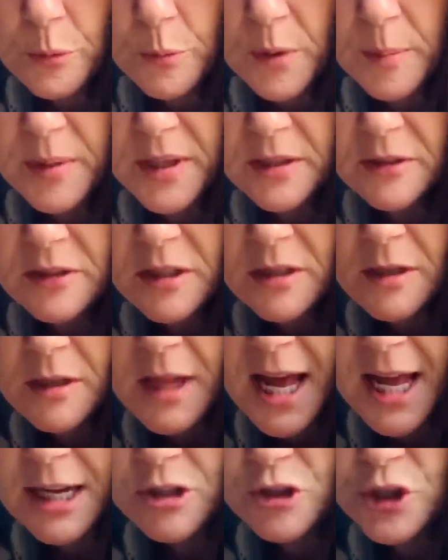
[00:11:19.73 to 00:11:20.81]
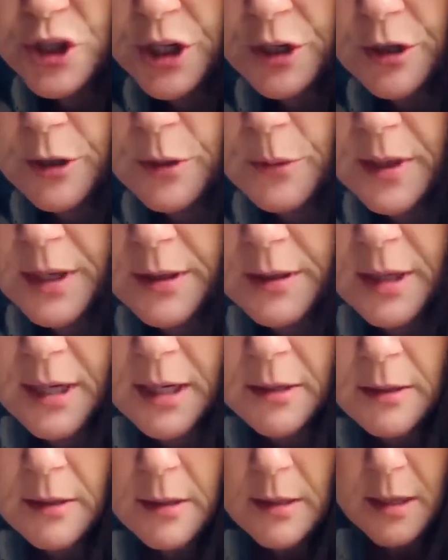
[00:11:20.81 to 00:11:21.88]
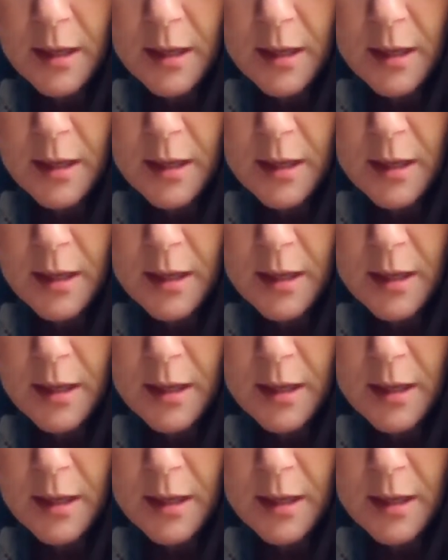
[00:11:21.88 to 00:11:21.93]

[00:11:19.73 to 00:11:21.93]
ribbons and the latticino in there.